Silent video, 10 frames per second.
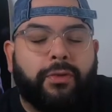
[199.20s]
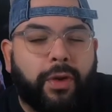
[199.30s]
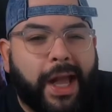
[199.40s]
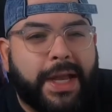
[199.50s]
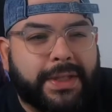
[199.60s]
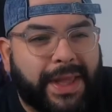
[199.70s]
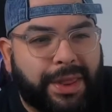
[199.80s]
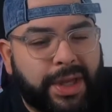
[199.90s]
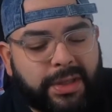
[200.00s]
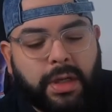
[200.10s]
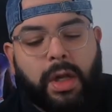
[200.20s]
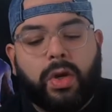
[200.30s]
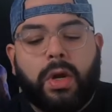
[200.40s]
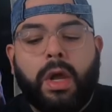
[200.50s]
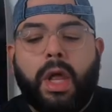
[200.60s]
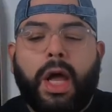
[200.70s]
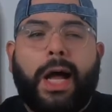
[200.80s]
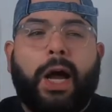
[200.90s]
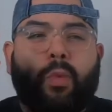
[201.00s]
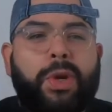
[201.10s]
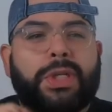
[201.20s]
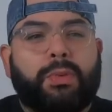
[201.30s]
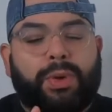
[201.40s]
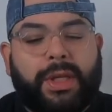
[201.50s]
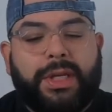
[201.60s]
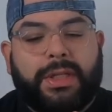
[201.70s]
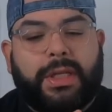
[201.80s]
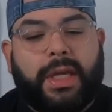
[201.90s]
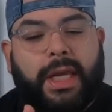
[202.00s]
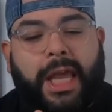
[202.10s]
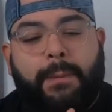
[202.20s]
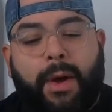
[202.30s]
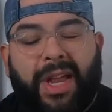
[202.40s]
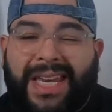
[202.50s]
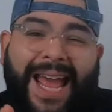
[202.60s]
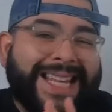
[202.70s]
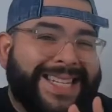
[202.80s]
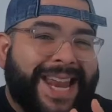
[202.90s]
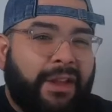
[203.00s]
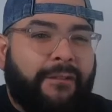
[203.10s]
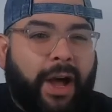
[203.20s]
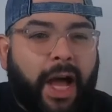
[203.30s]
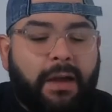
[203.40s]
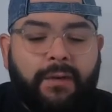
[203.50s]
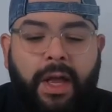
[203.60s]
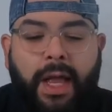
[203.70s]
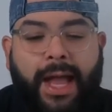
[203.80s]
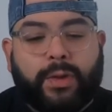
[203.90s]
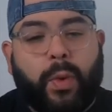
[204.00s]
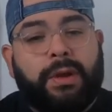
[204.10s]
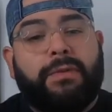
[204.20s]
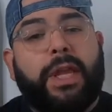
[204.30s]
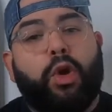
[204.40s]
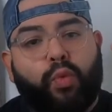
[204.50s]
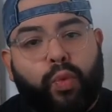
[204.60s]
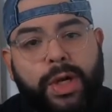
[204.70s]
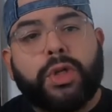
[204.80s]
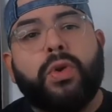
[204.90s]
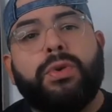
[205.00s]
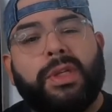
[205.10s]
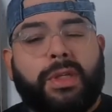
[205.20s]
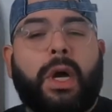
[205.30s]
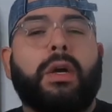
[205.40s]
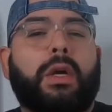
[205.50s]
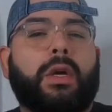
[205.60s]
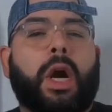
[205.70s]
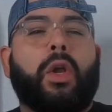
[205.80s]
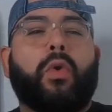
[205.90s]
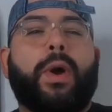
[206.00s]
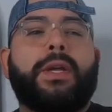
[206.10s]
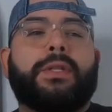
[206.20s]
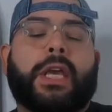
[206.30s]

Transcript: for you guys. This color originally released and came out in 1985 as one of the original Dunk colorways.